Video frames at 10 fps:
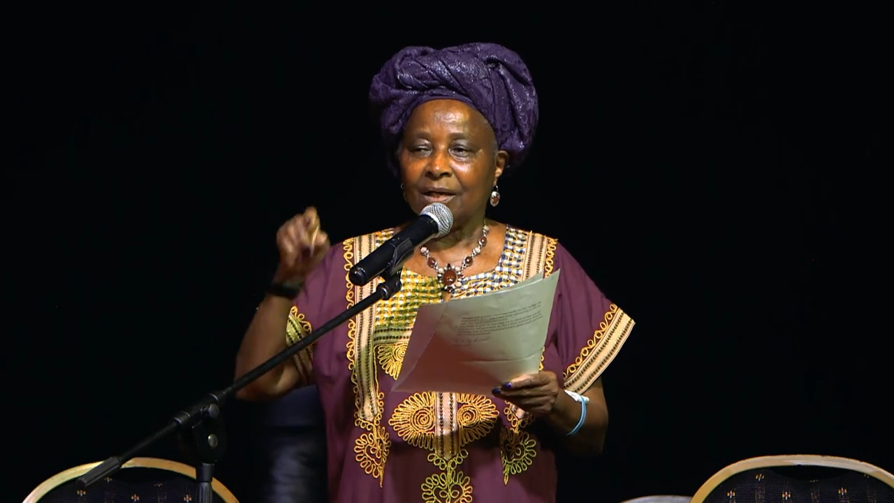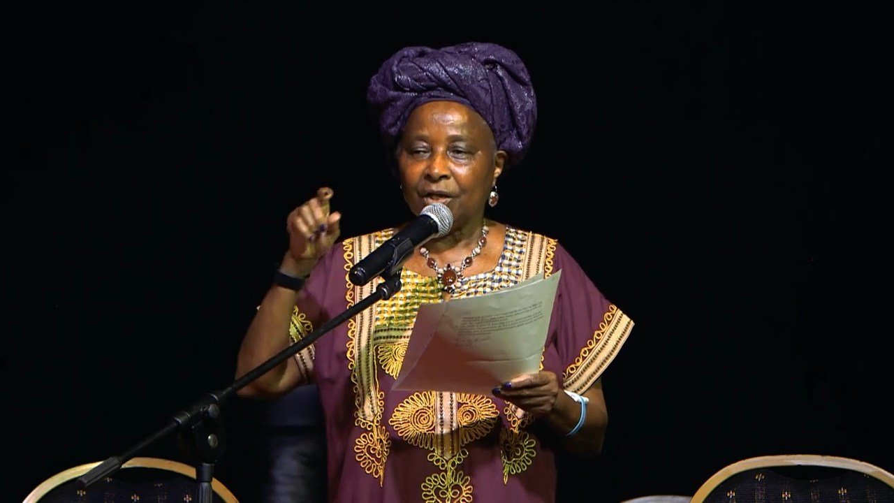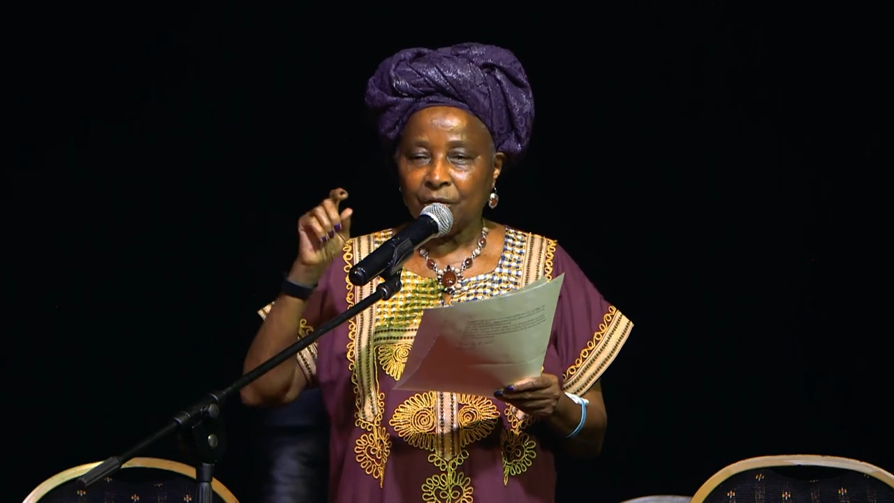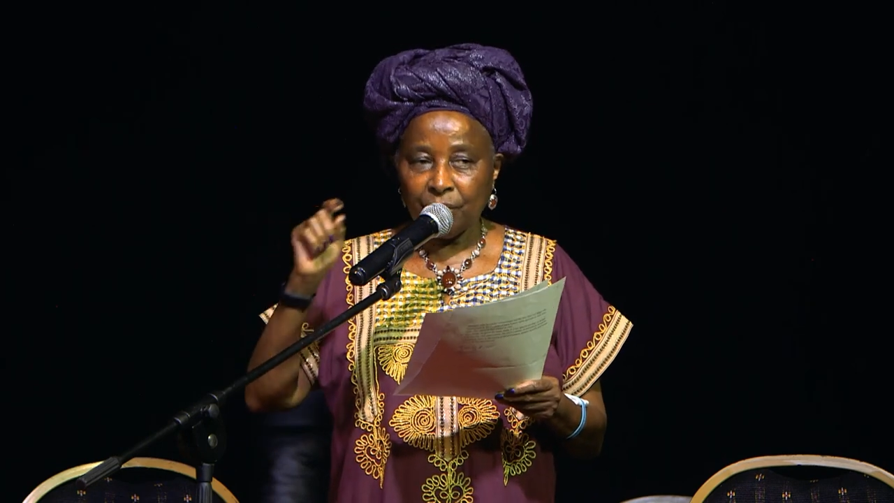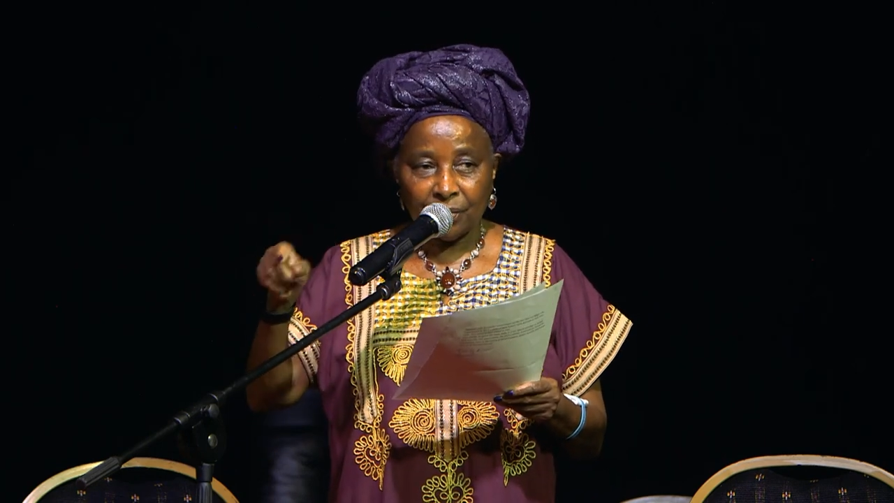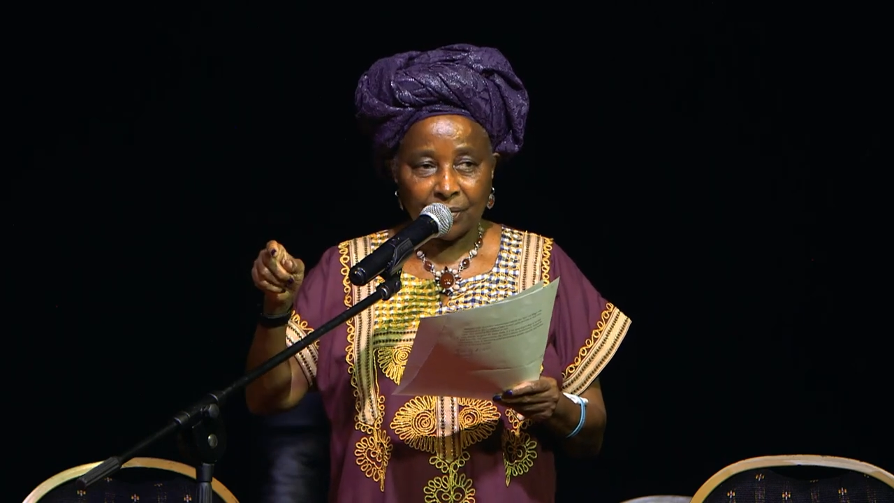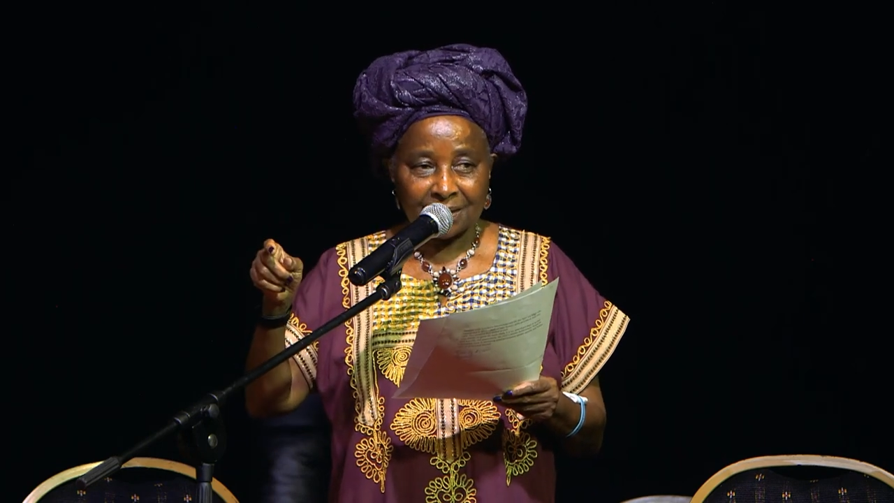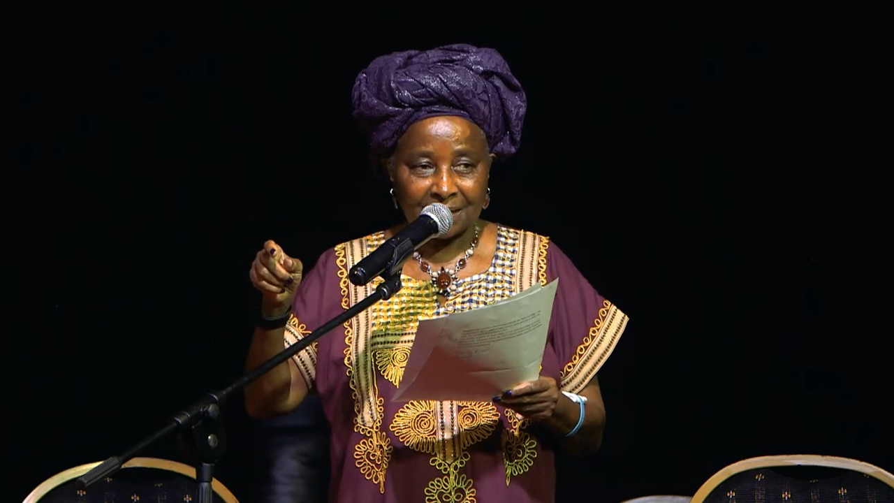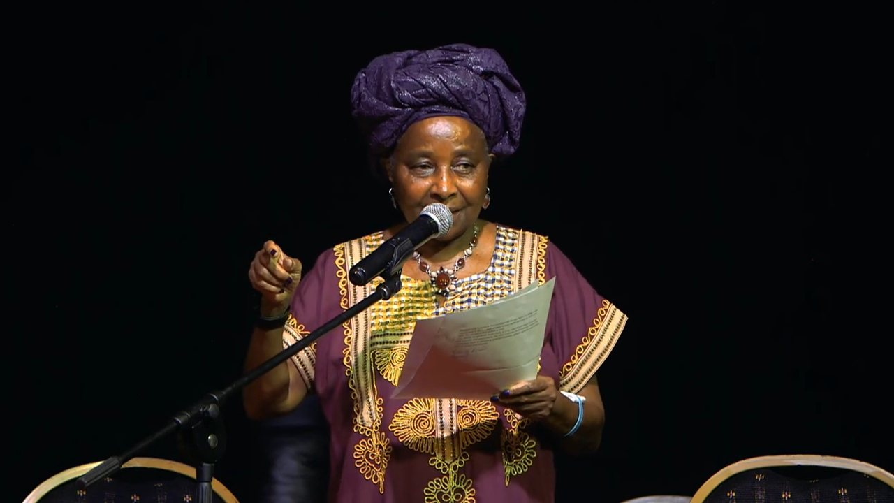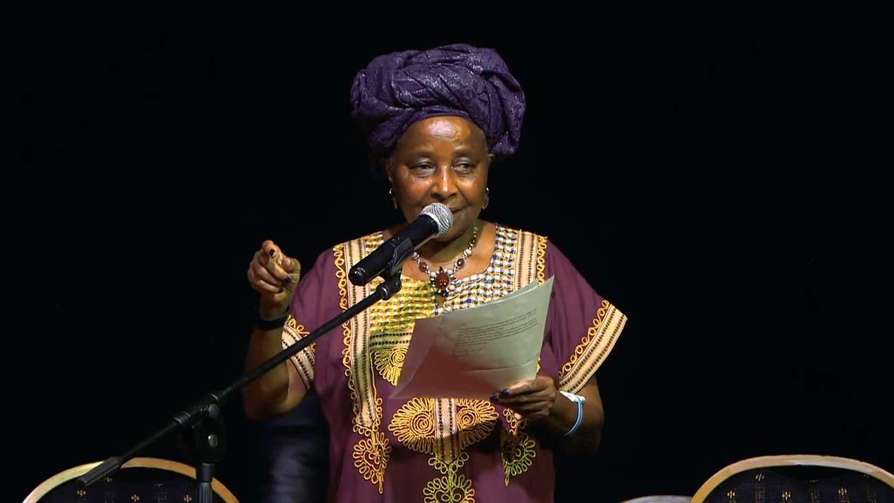in
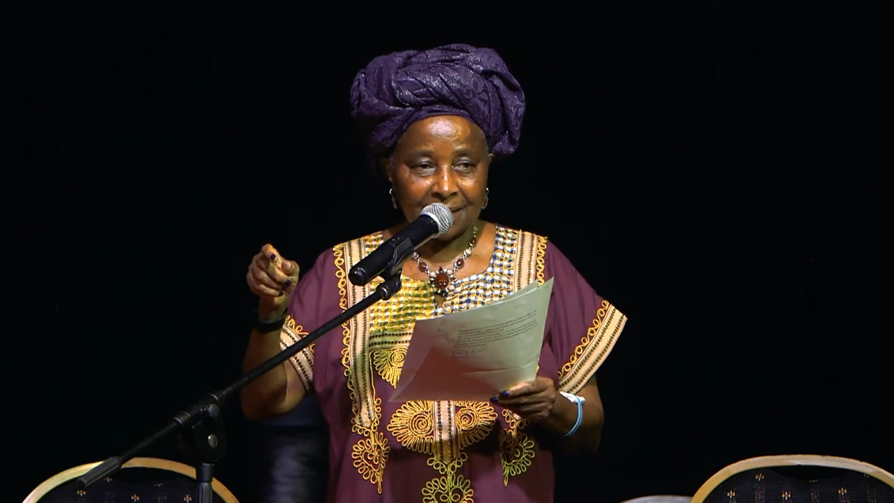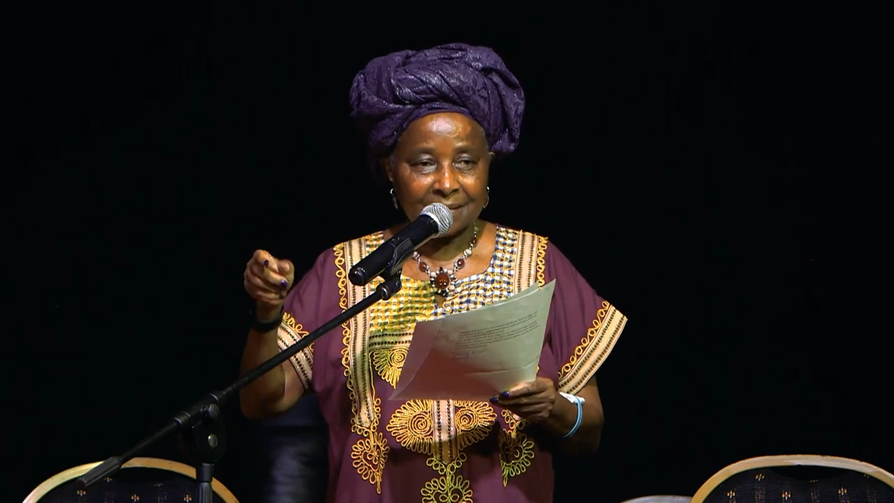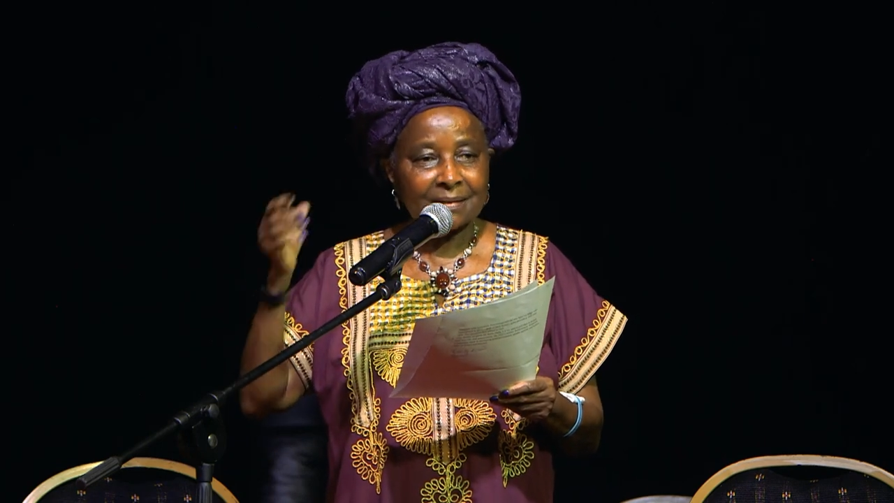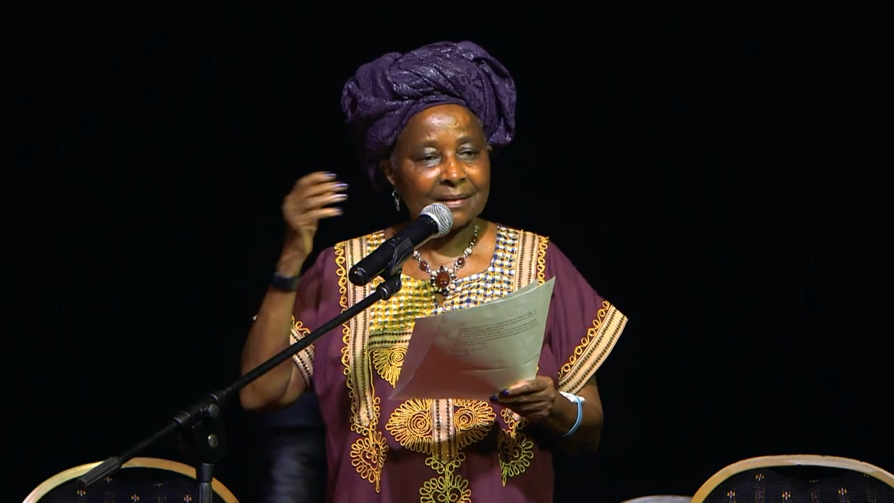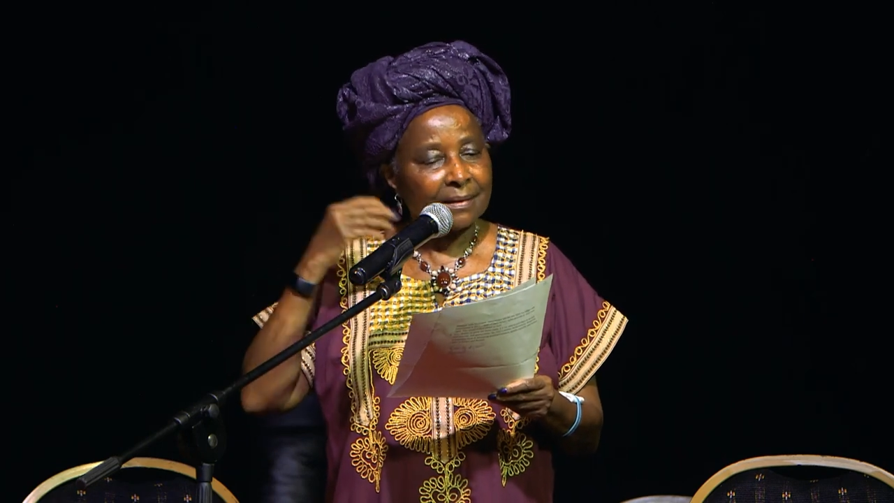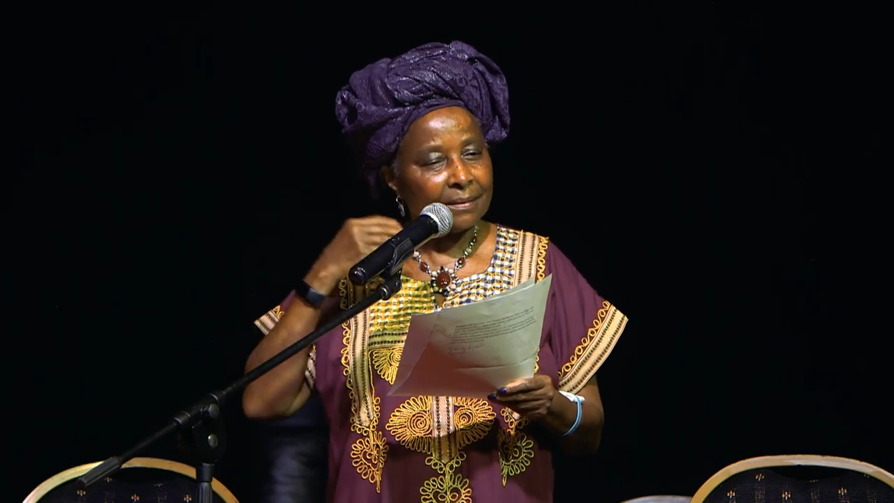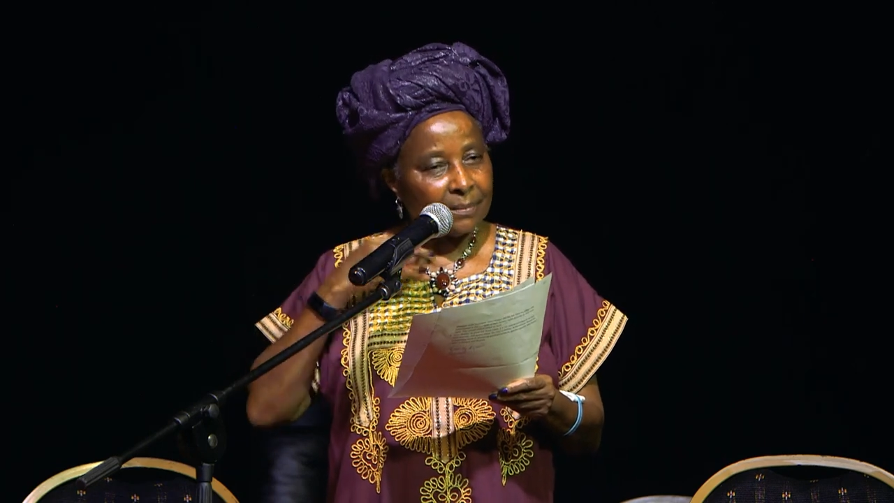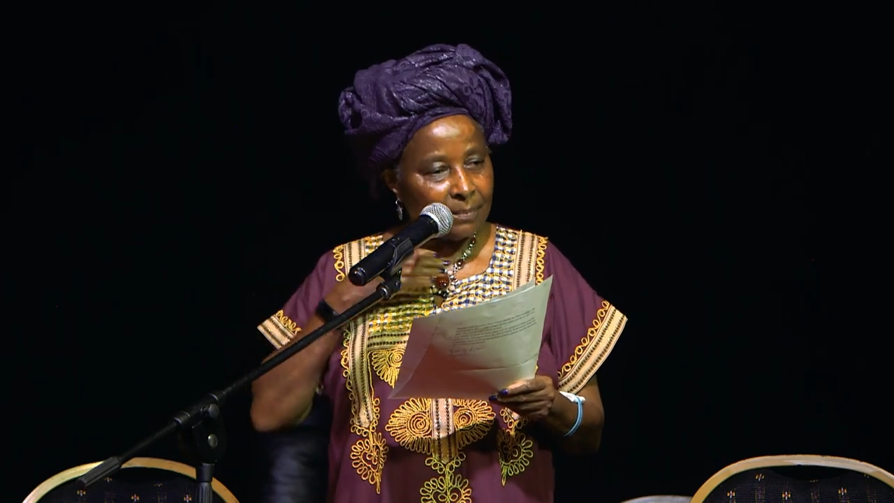your silencing,